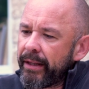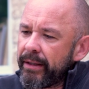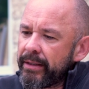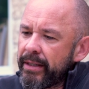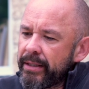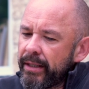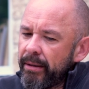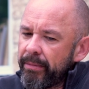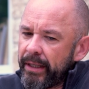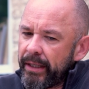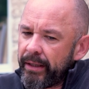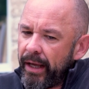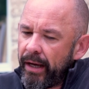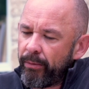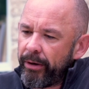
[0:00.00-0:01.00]
and this is
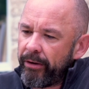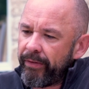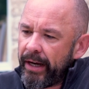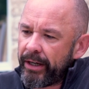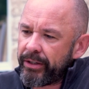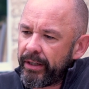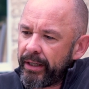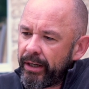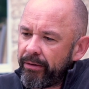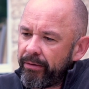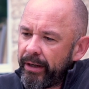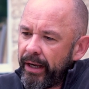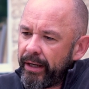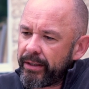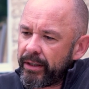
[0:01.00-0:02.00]
something that we've actually
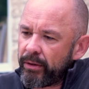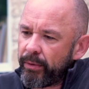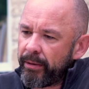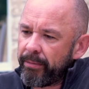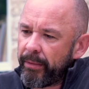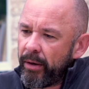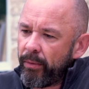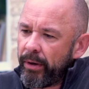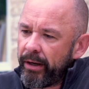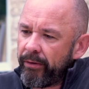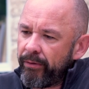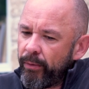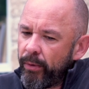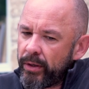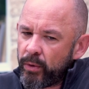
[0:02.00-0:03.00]
created when my
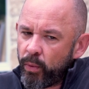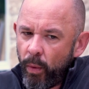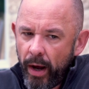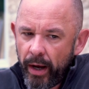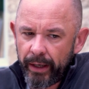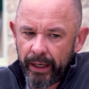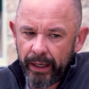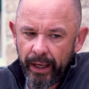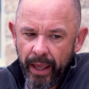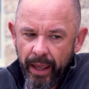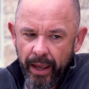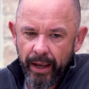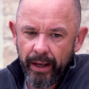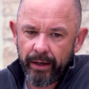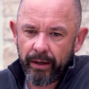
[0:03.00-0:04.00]
wife was working
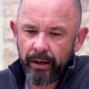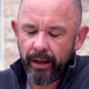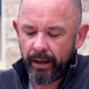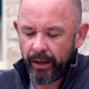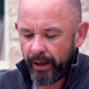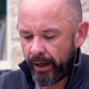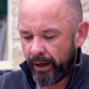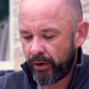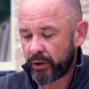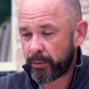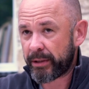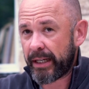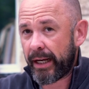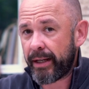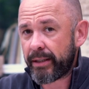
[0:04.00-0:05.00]
in
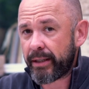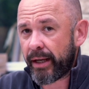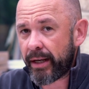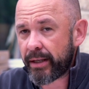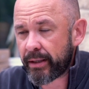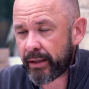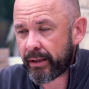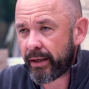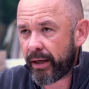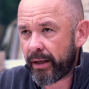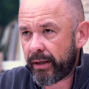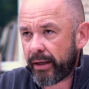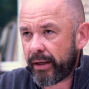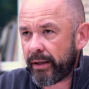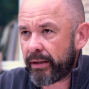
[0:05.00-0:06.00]
hospitality
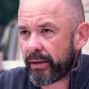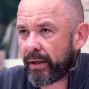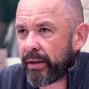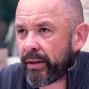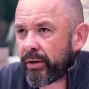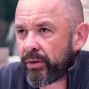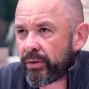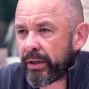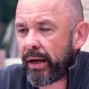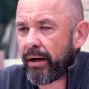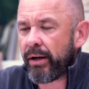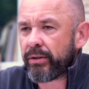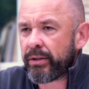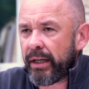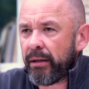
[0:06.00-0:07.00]
in the
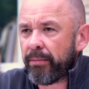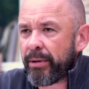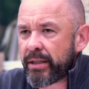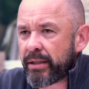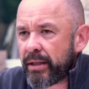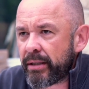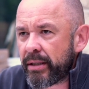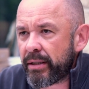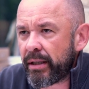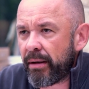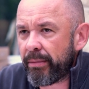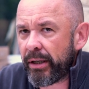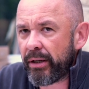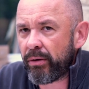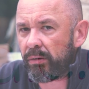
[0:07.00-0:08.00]
hotel business, is
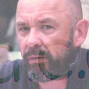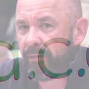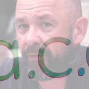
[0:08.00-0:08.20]
something called